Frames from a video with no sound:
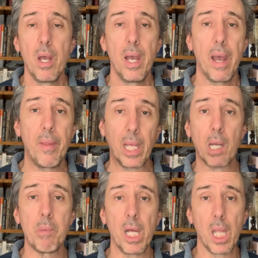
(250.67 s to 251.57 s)
and then get
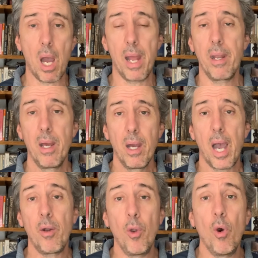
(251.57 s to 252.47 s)
them online. I
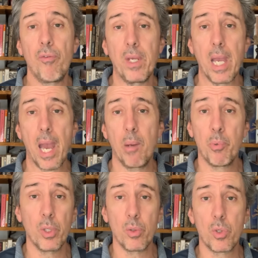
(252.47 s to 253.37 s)
don't know if he had
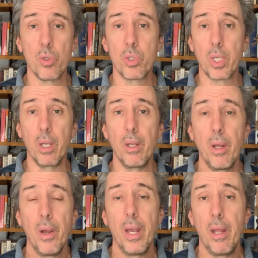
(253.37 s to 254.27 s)
producers
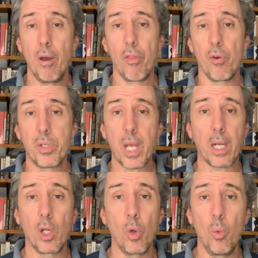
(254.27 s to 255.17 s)
and other
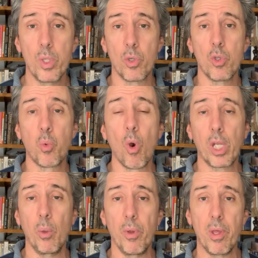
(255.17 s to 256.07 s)
technical wizards
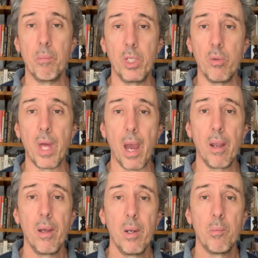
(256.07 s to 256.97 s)
working with him to do that,
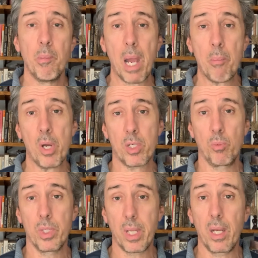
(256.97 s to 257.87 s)
but my impression
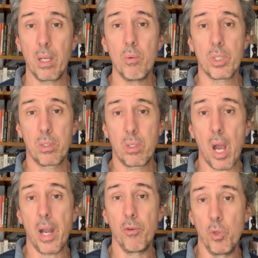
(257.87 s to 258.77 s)
was that he was
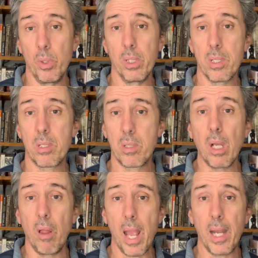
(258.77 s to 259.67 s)
kind of doing this
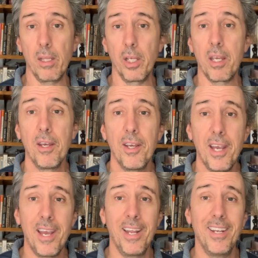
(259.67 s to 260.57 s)
single-handedly.
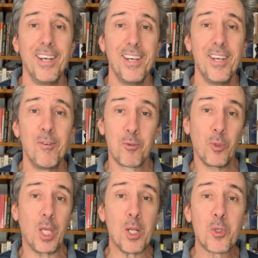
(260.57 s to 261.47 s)
And it was
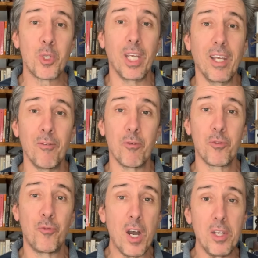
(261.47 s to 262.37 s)
really interesting, and it was
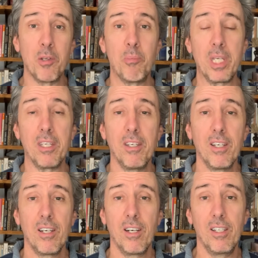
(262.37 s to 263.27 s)
fun to be
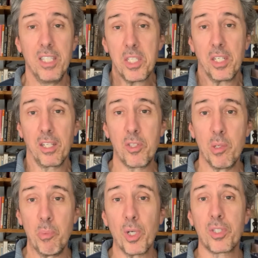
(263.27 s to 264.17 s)
listening to the
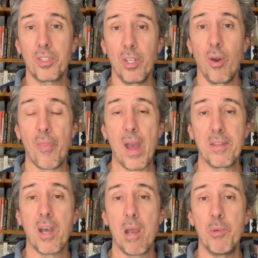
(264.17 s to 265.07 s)
books, you know, at that
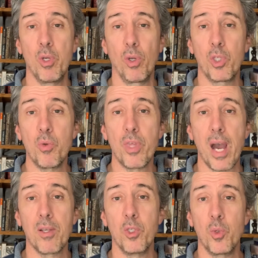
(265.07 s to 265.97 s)
time in the early
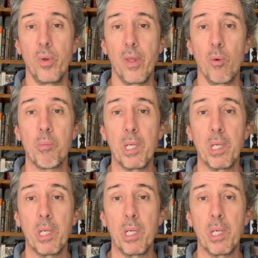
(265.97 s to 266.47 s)
2000s when they were being